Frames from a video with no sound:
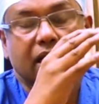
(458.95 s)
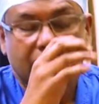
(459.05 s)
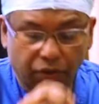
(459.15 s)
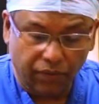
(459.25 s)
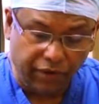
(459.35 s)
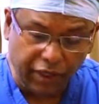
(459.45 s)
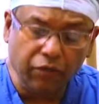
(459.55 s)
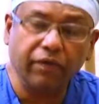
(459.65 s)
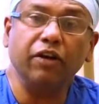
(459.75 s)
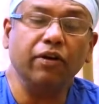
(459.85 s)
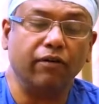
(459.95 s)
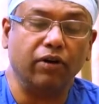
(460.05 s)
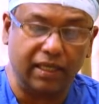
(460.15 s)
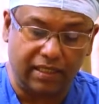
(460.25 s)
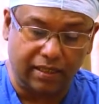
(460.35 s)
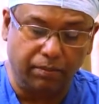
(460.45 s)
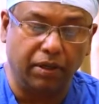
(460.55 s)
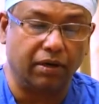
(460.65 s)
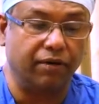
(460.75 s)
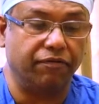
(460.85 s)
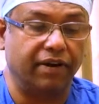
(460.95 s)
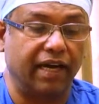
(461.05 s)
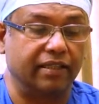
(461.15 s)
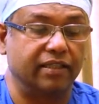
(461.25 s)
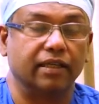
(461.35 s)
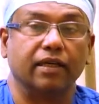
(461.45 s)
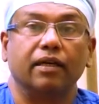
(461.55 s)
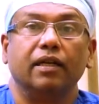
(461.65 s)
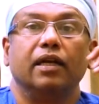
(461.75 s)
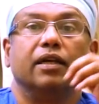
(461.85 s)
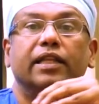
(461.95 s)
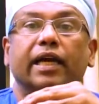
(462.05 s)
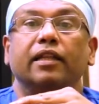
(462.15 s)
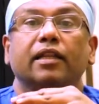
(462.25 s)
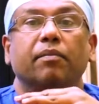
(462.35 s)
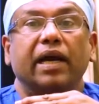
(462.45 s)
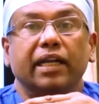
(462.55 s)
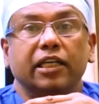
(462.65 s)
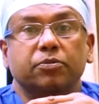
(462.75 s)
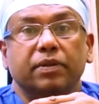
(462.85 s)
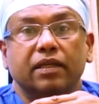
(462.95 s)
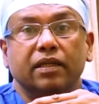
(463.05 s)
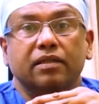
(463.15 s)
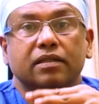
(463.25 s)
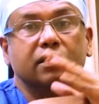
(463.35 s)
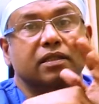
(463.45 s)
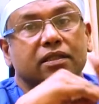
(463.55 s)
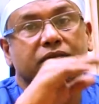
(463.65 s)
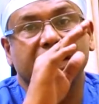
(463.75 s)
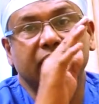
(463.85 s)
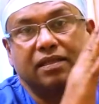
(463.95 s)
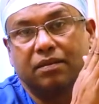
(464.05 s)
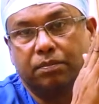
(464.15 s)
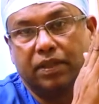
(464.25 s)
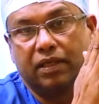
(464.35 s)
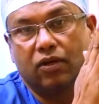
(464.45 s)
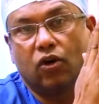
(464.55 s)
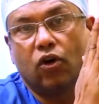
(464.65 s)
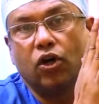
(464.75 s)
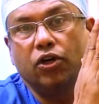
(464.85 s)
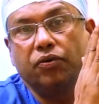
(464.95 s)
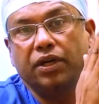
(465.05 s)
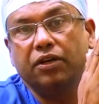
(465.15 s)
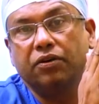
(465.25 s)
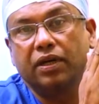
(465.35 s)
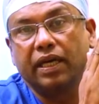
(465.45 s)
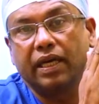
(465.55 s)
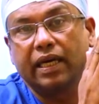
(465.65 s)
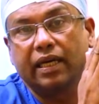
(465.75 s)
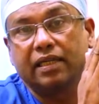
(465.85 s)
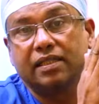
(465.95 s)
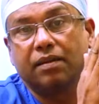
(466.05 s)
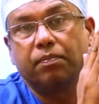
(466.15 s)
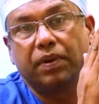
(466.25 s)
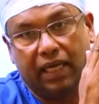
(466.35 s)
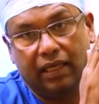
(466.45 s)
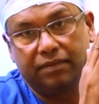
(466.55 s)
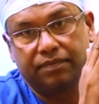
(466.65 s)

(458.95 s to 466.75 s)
When you have got a simple rib fracture, then the management is very simple. All you need to take care is the pain,